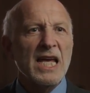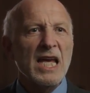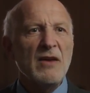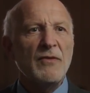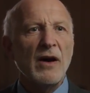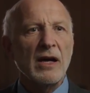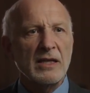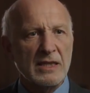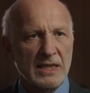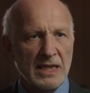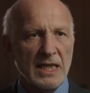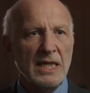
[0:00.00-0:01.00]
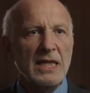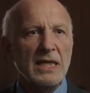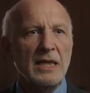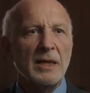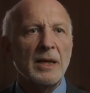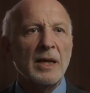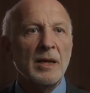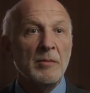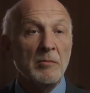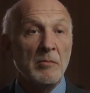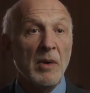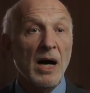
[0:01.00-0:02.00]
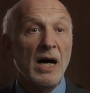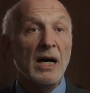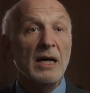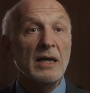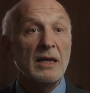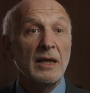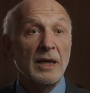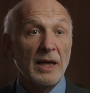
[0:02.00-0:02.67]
If I see my